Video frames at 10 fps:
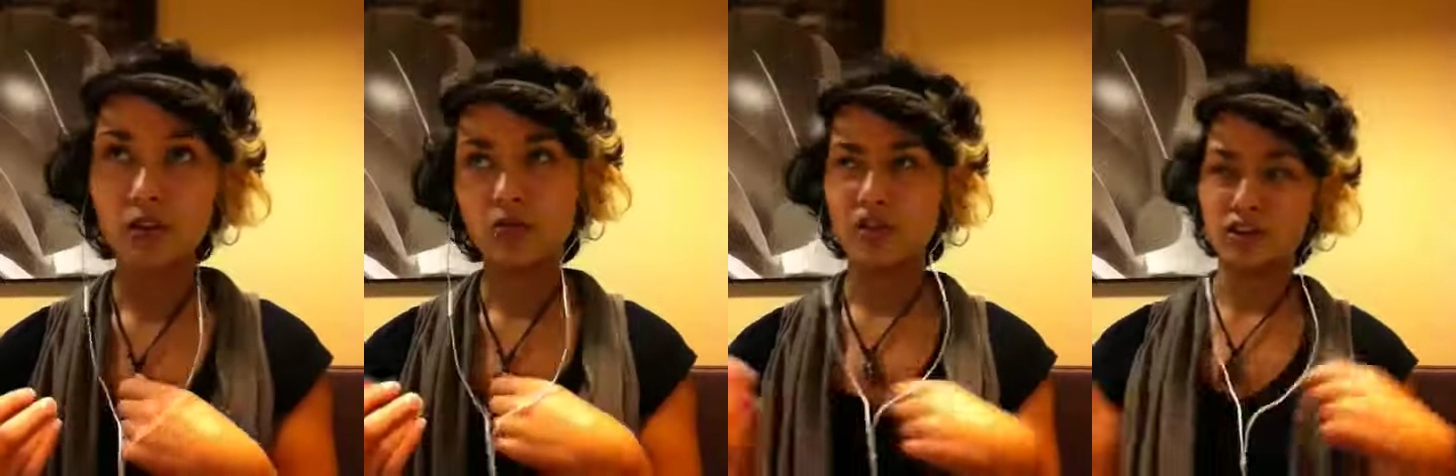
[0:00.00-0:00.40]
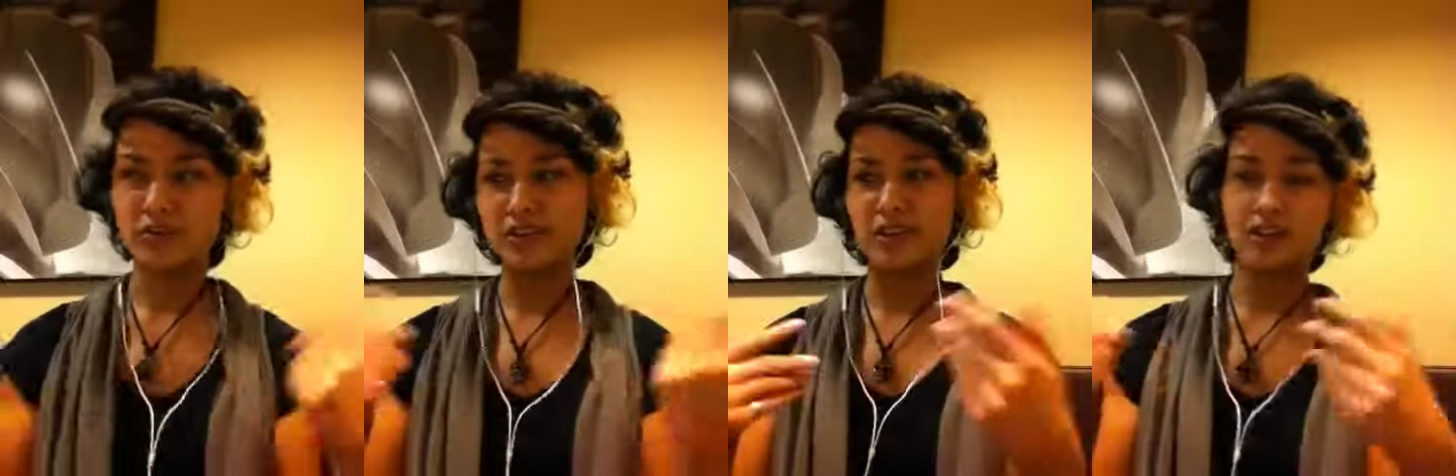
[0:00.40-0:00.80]
What, just
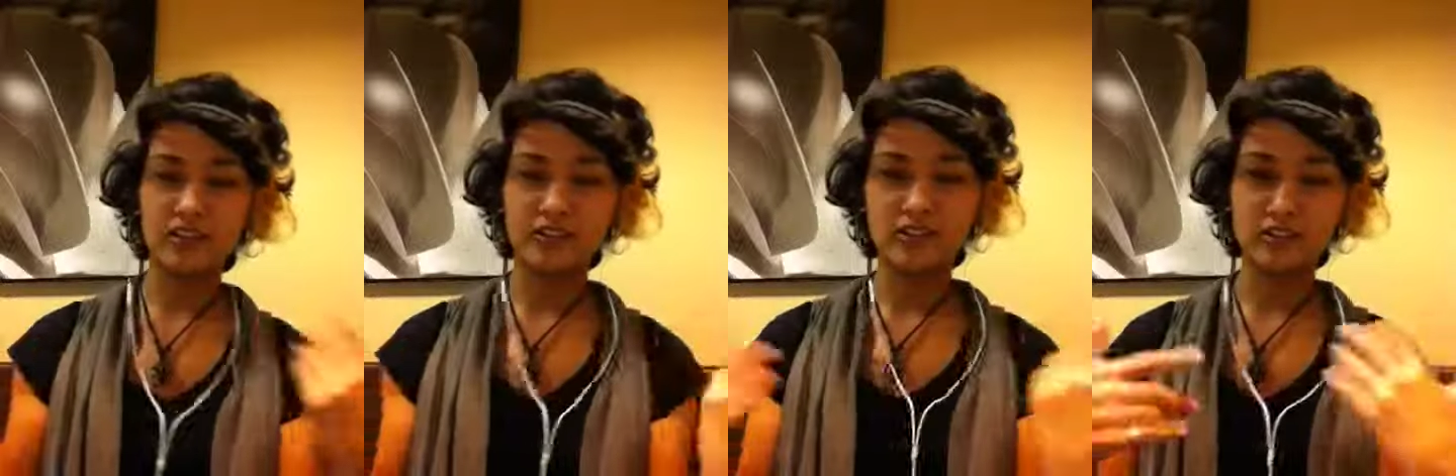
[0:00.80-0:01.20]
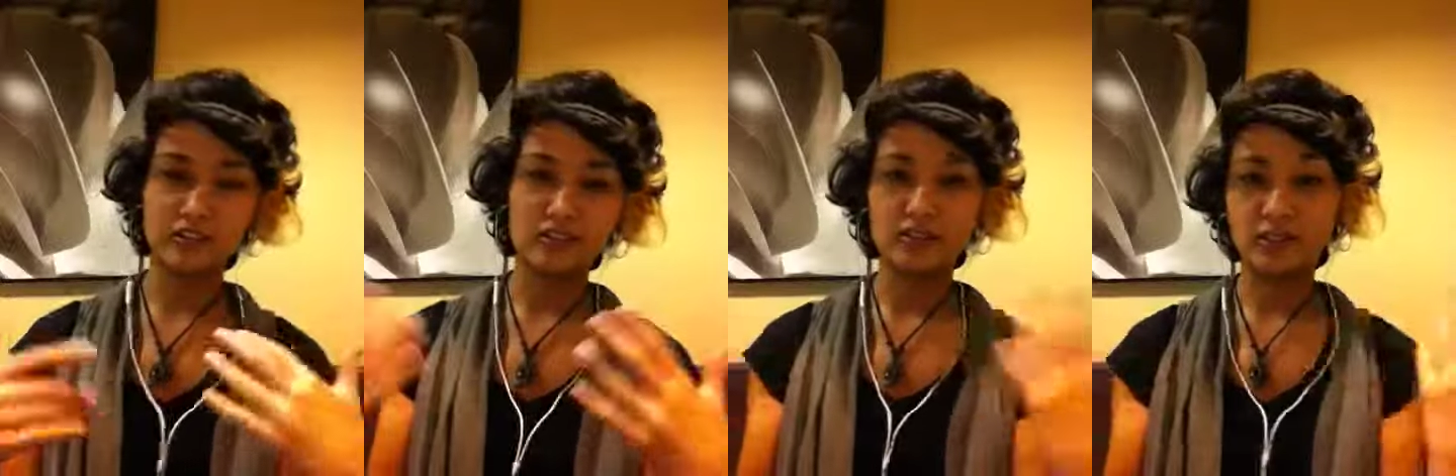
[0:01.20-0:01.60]
because I look like
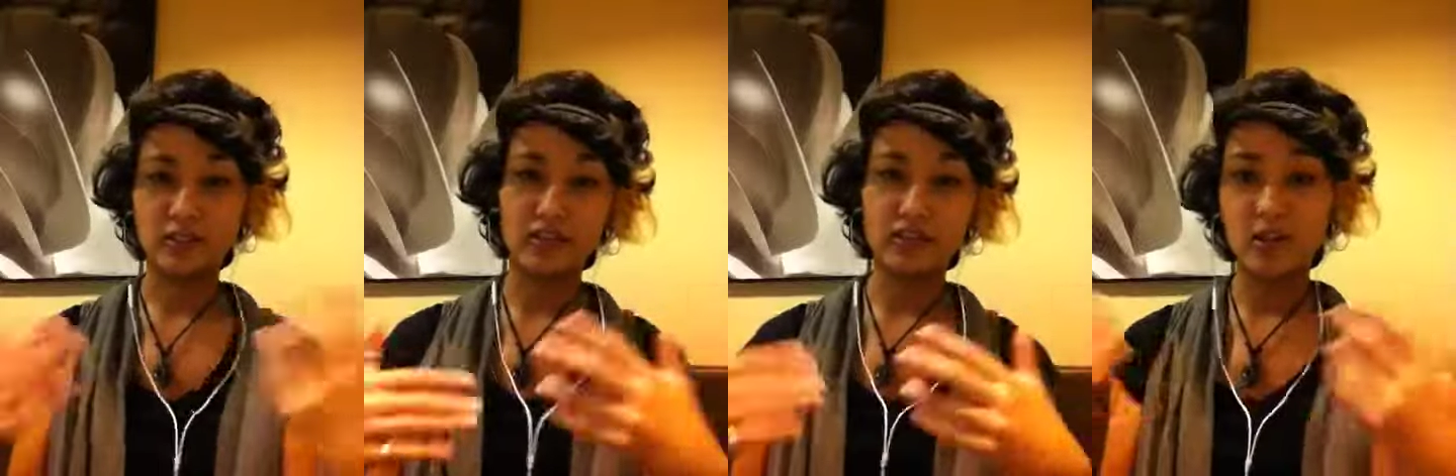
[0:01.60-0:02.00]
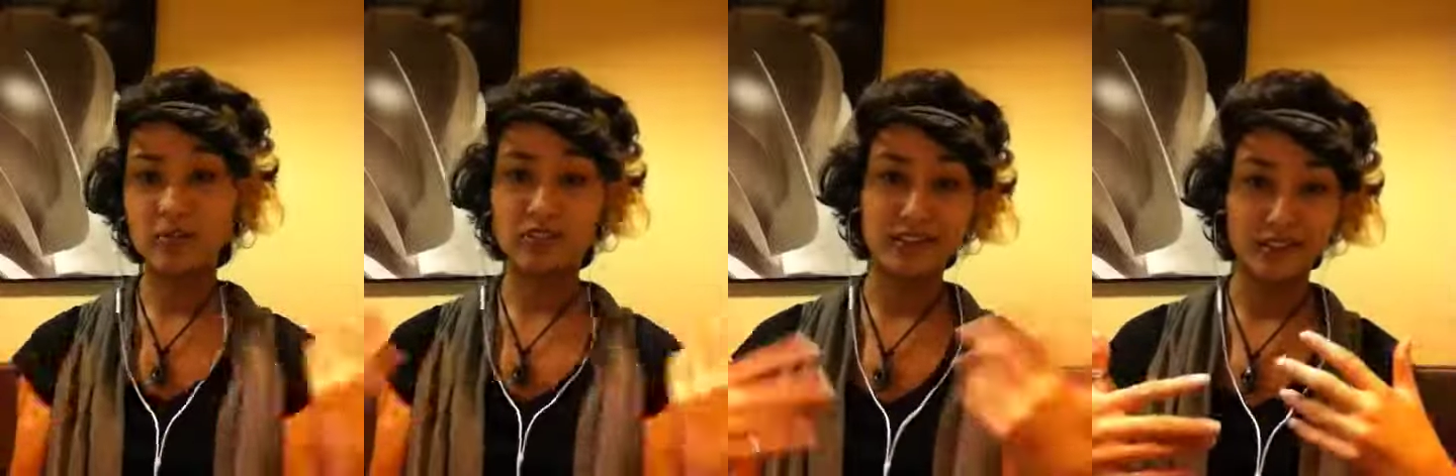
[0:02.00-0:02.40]
this, I couldn't have
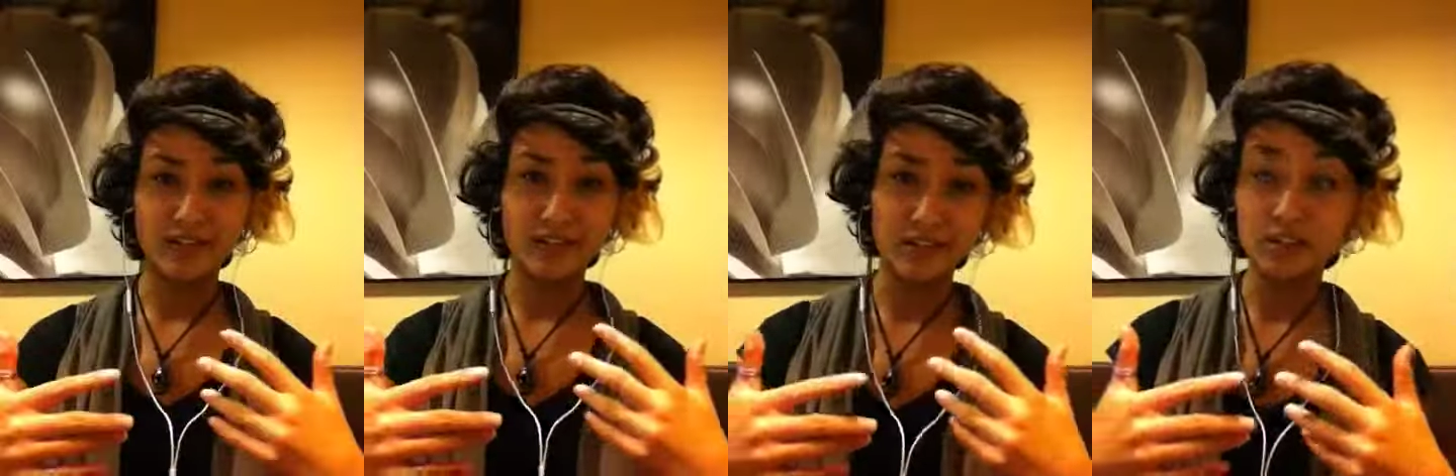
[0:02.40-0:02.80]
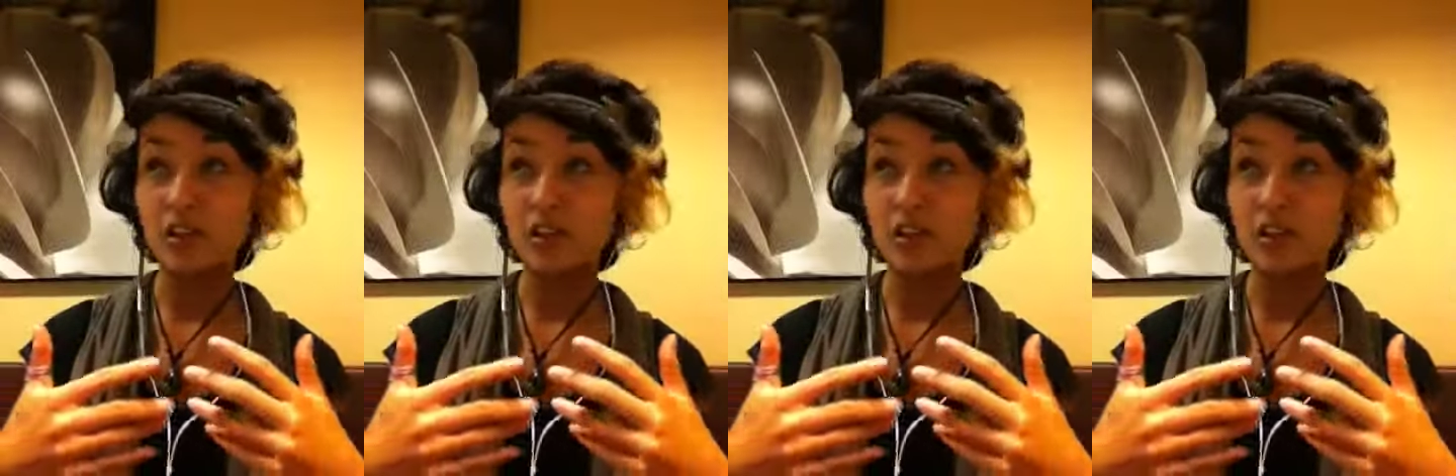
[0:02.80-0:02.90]
been saved?